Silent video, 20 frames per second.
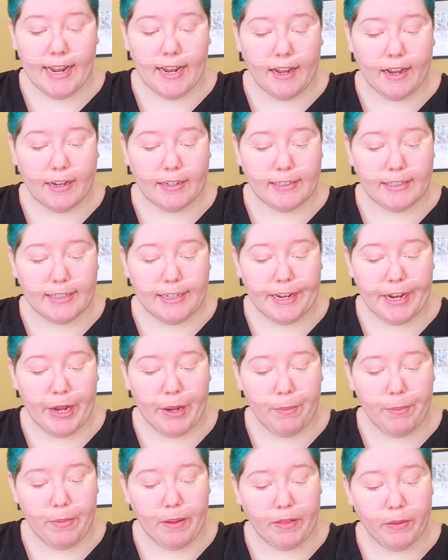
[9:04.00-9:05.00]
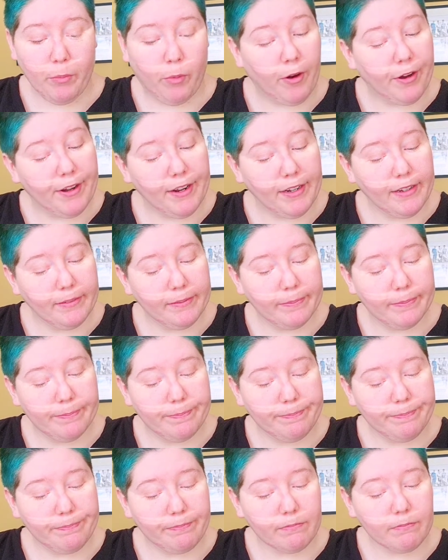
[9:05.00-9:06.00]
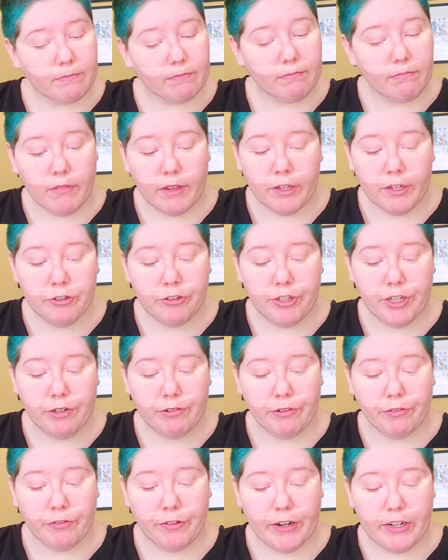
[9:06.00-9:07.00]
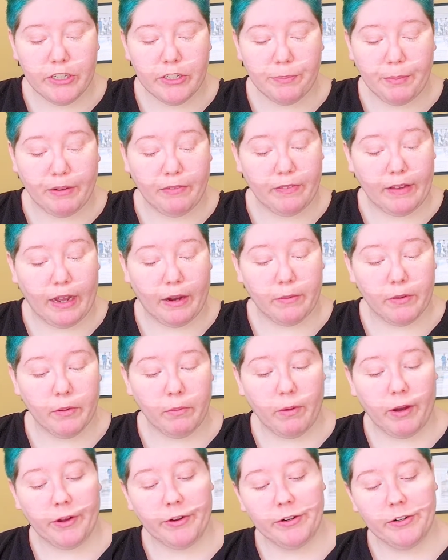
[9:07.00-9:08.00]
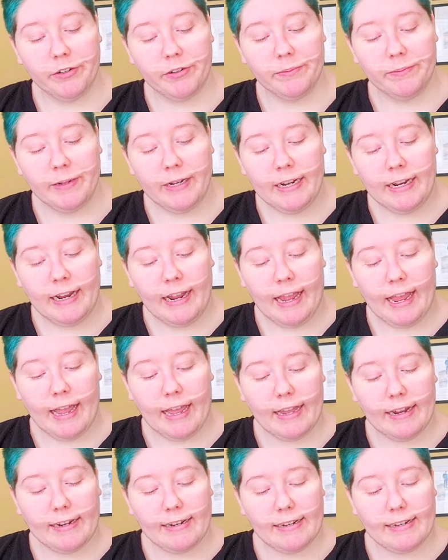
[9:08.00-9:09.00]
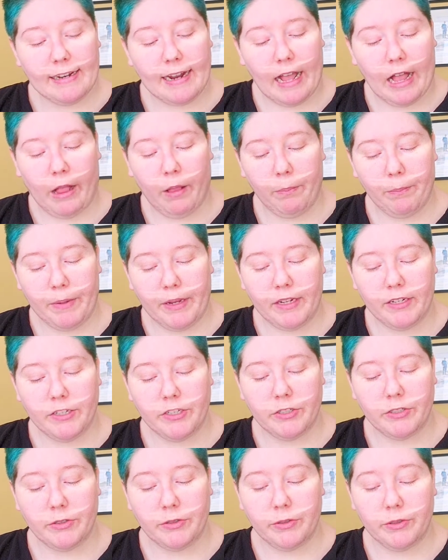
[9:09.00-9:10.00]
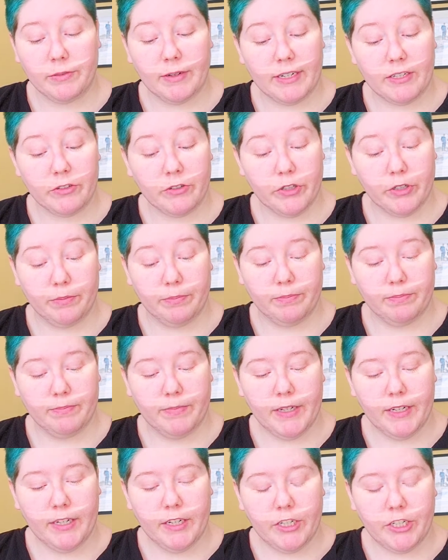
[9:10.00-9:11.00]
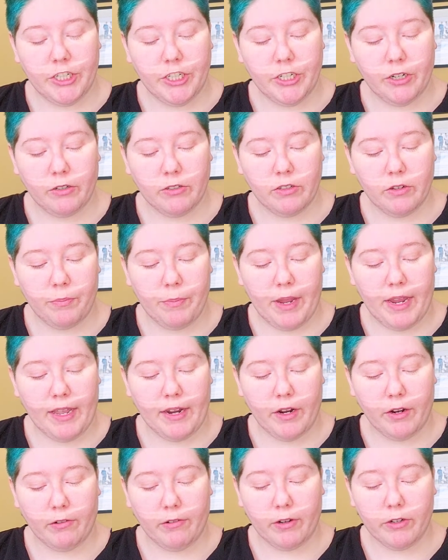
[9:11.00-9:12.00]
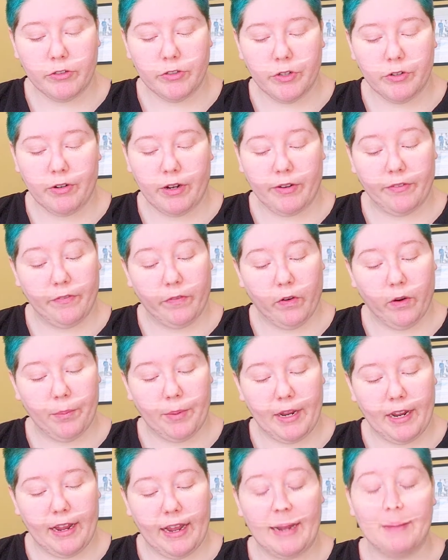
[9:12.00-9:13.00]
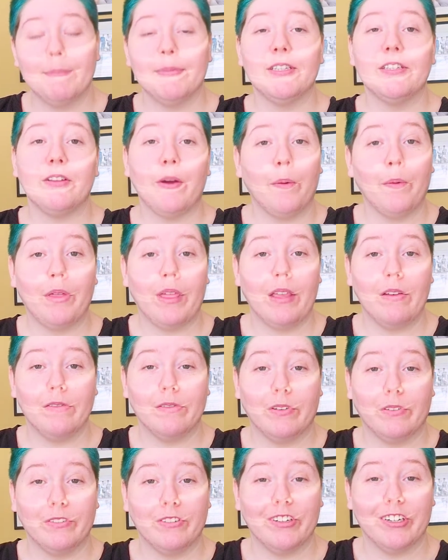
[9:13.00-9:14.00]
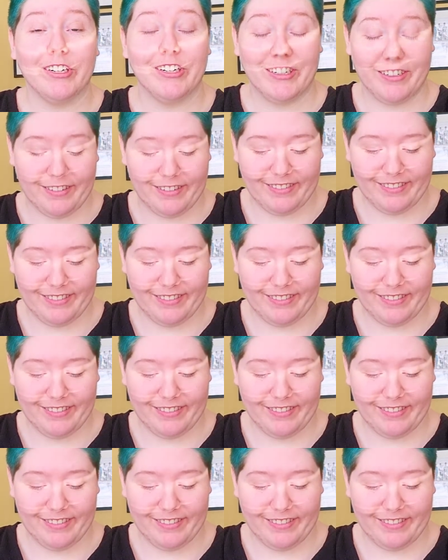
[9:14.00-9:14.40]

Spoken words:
Auntie came in the morning. She refreshed my flower water and helped me to the restroom. She also made a grocery run for me. I'm so thankful for her.